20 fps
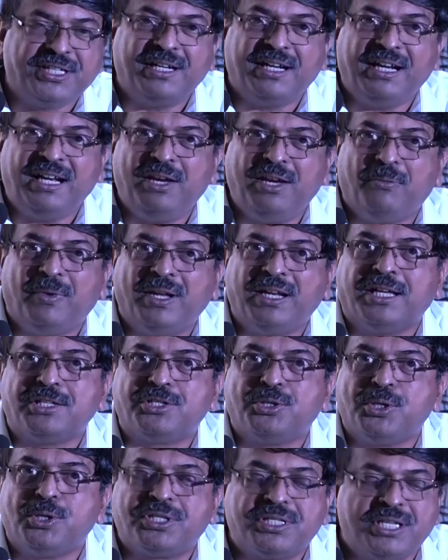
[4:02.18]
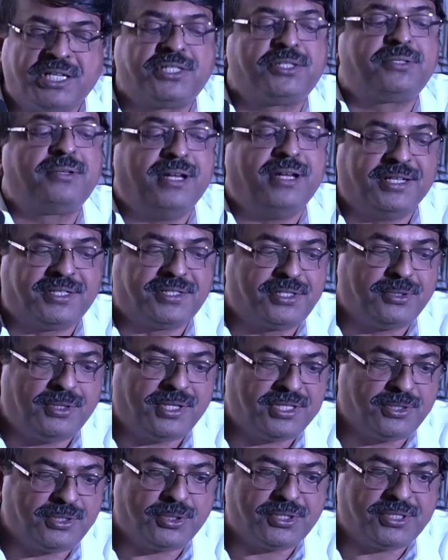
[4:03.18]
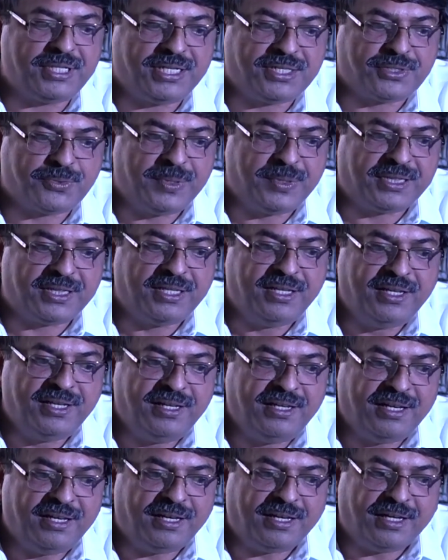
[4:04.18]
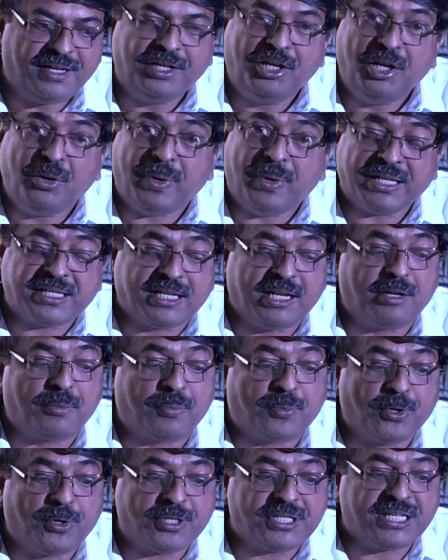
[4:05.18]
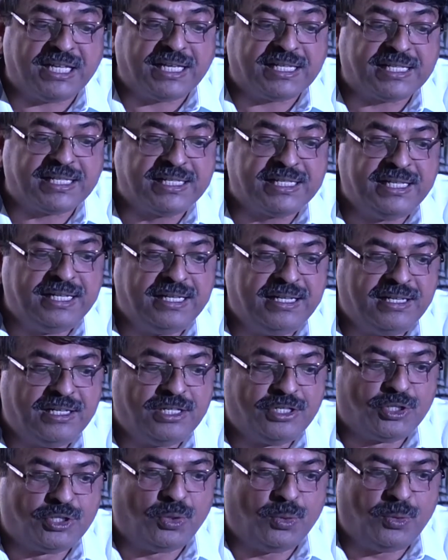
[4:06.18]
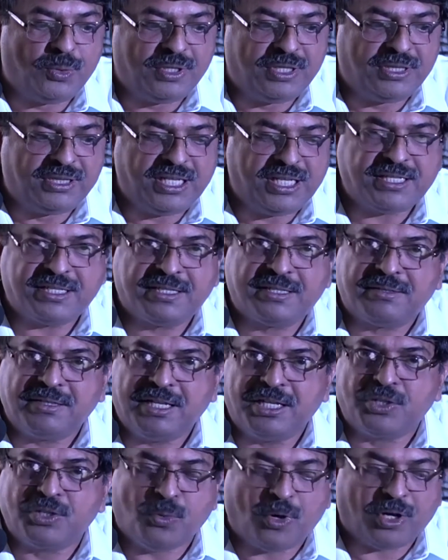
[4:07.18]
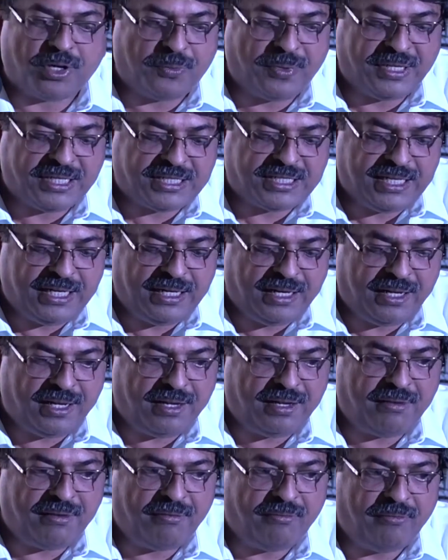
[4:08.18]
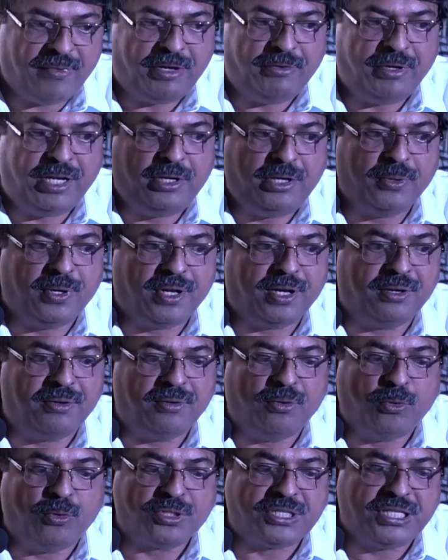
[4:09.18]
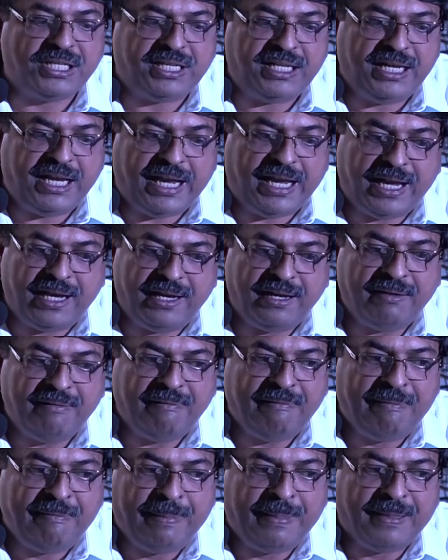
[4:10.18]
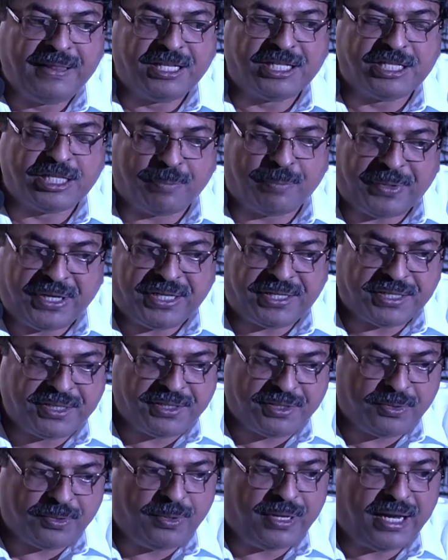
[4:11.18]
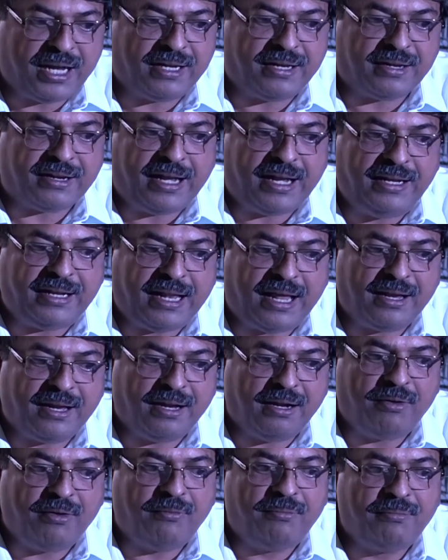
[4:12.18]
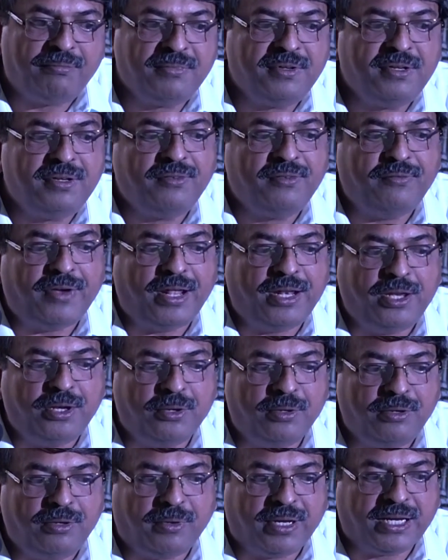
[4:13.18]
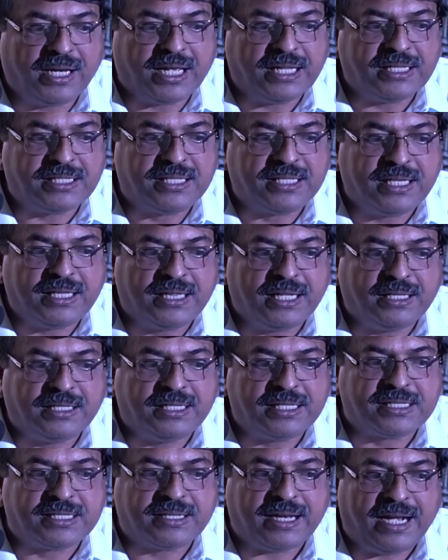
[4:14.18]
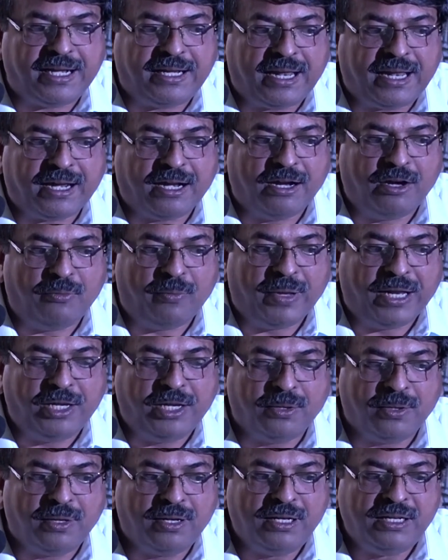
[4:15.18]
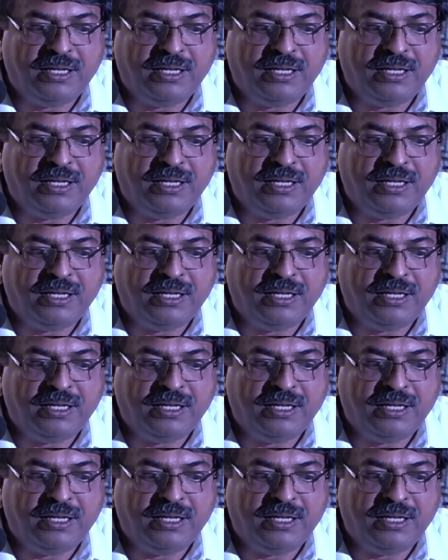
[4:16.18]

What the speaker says: generally one associates with neovascular process. So this is what we see when we do an OCTA. This is a patient who had a right-angled venule. One can see that this right-angled venule.